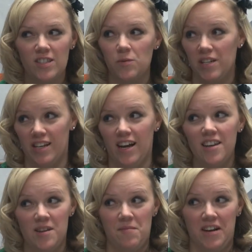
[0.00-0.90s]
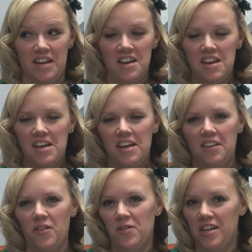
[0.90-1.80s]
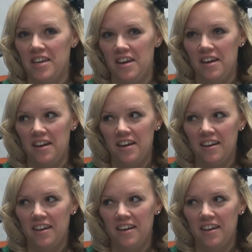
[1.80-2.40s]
And since we didn't cut anybody, they were like, yeah.